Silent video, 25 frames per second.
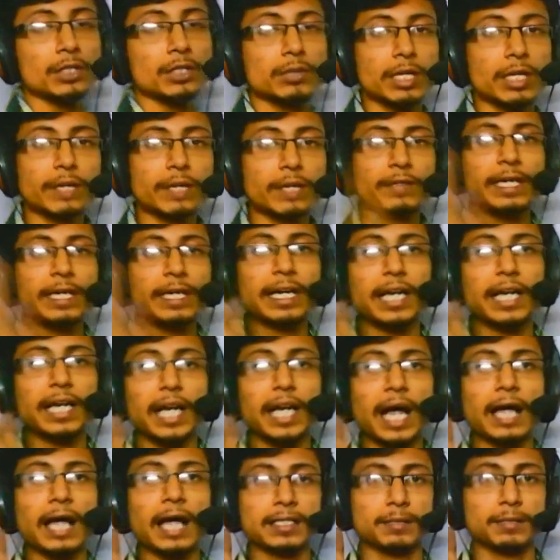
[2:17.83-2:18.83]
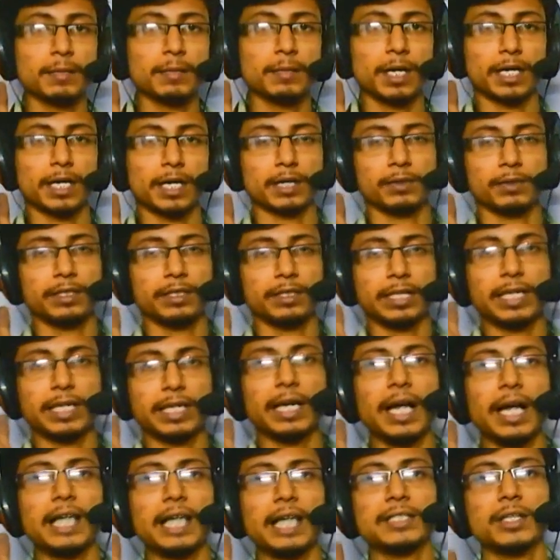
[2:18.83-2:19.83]
so we are having a class mark with a
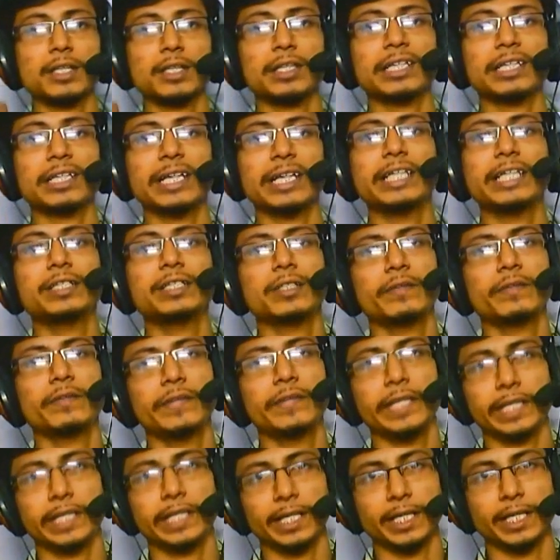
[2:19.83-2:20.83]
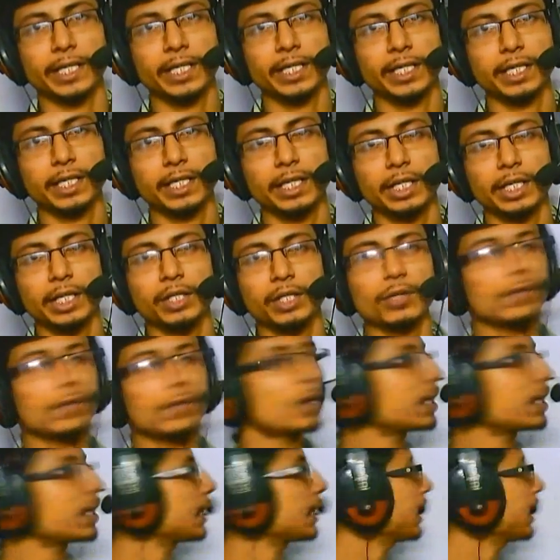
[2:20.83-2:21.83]
class or range of data now
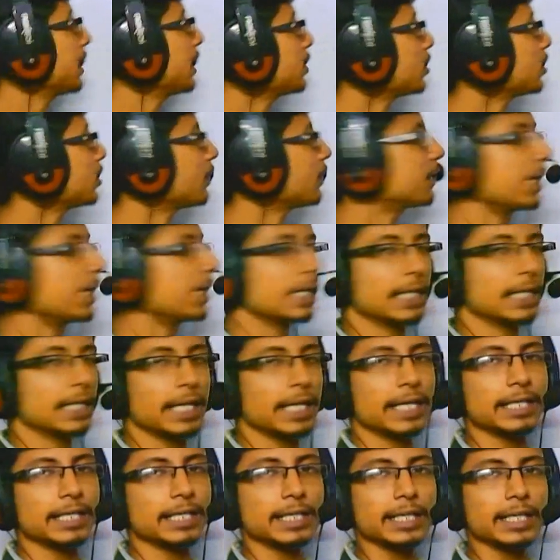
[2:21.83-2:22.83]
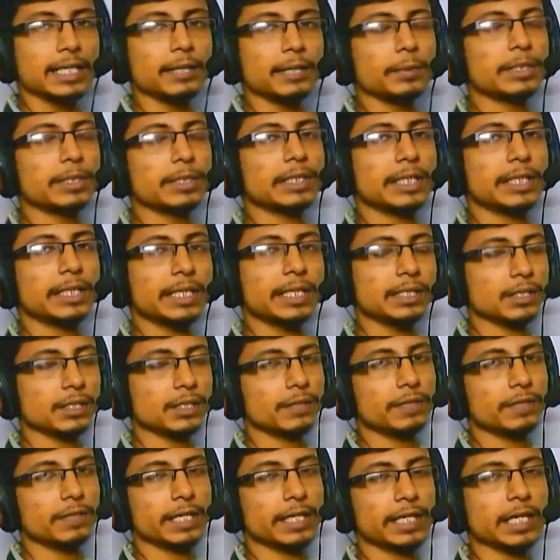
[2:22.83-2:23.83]
for a range of data and dealing with range
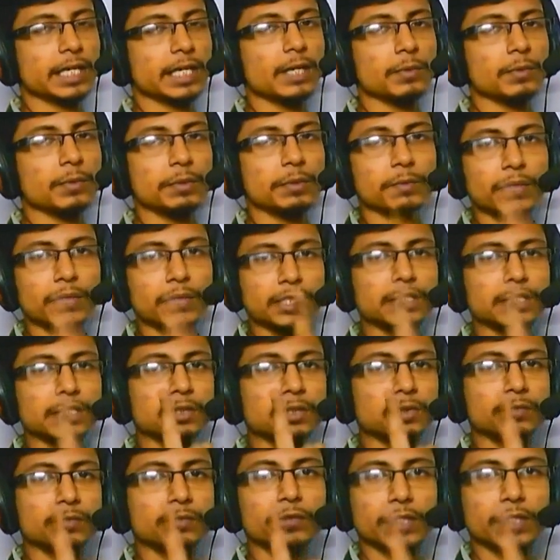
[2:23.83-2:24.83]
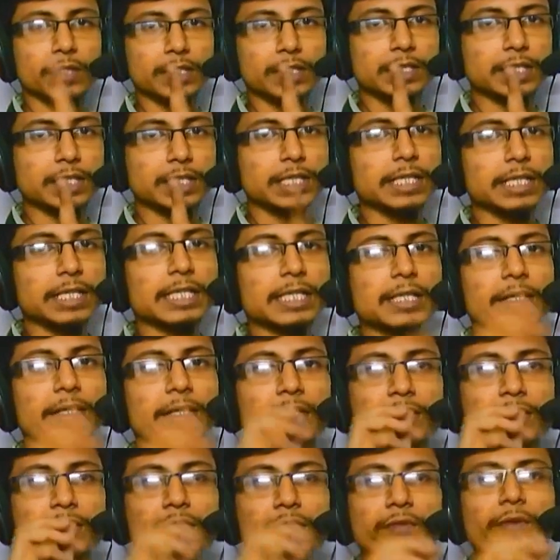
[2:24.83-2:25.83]
of data, we must do first
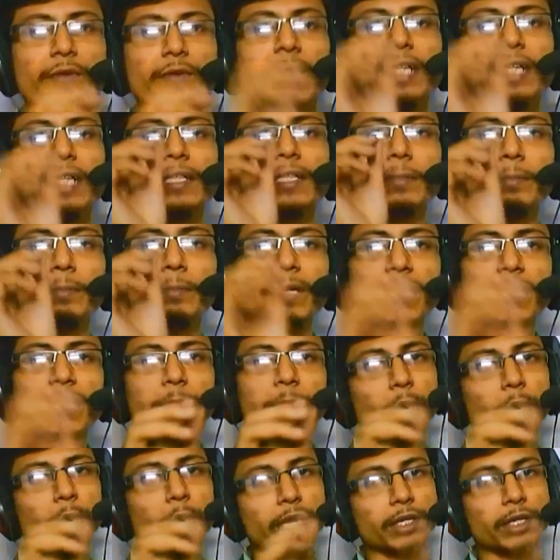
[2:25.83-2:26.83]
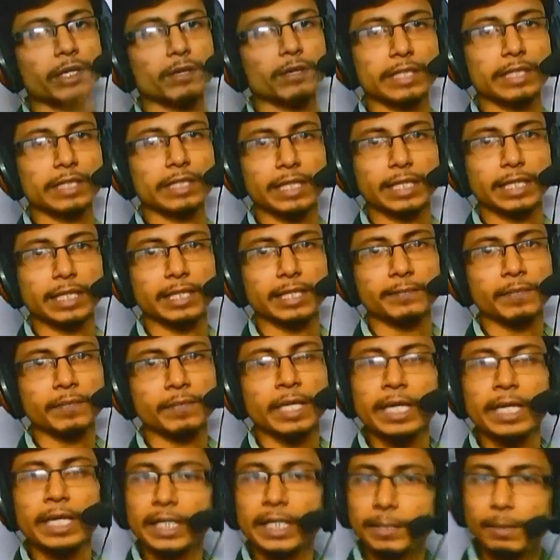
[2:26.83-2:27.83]
is to find the point of the data.
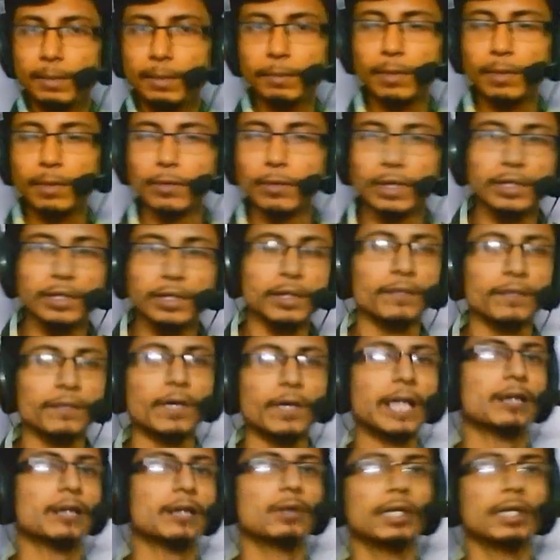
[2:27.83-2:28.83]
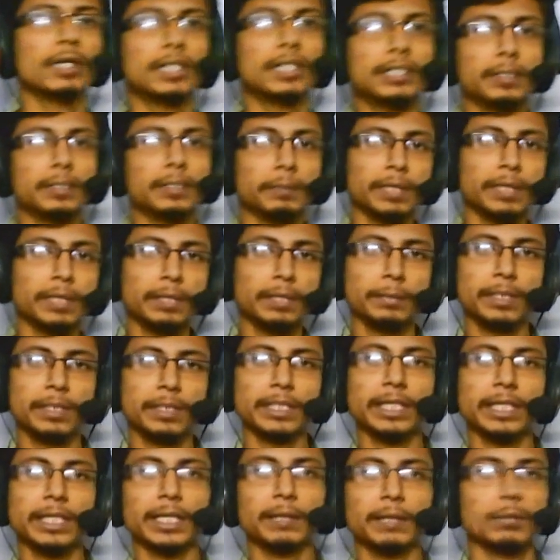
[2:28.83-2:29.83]
Remember when you have calculated the mean,
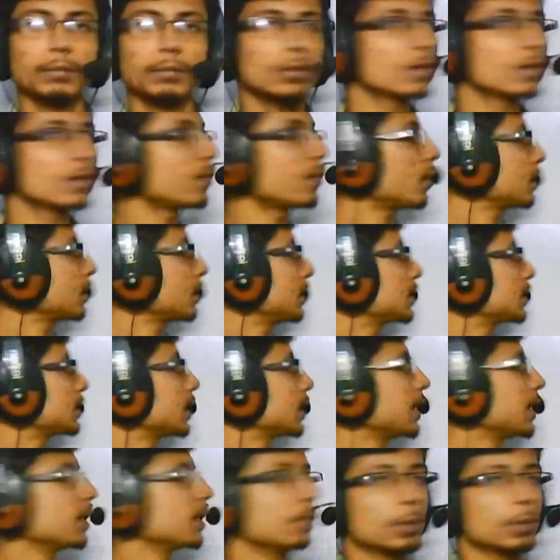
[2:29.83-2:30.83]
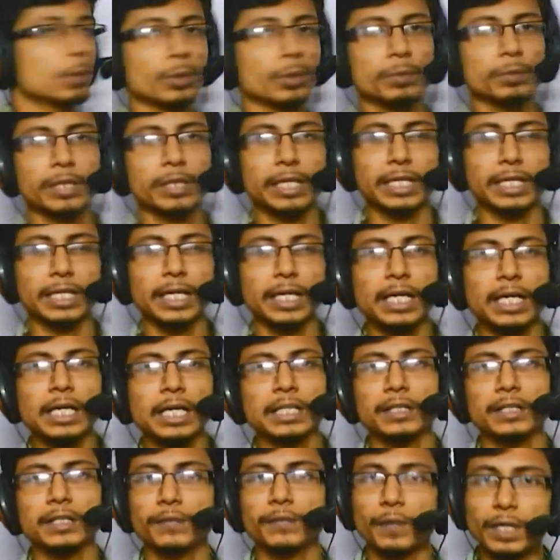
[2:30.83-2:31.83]
median and mode for this kind of group data,
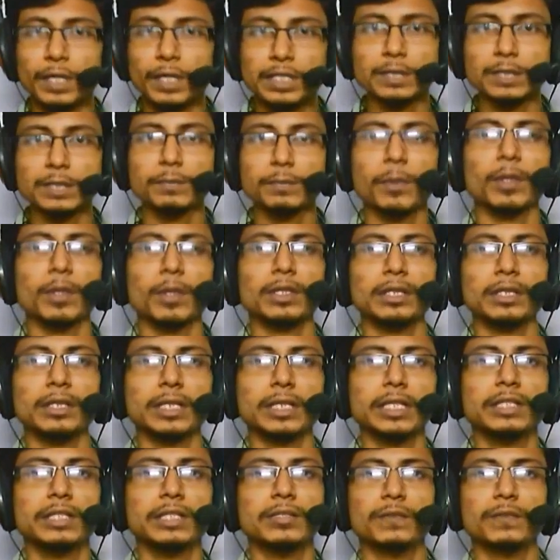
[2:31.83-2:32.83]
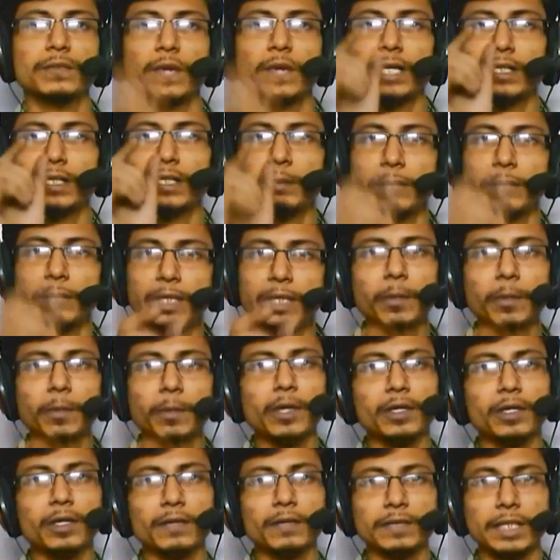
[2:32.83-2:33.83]
the first important thing is to find the
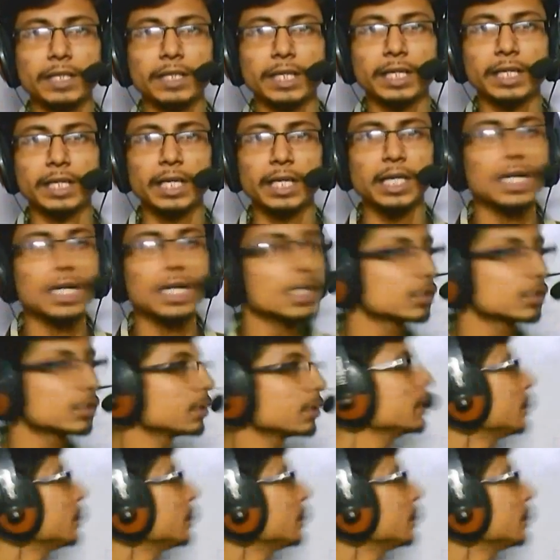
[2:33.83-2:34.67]
point of the data. So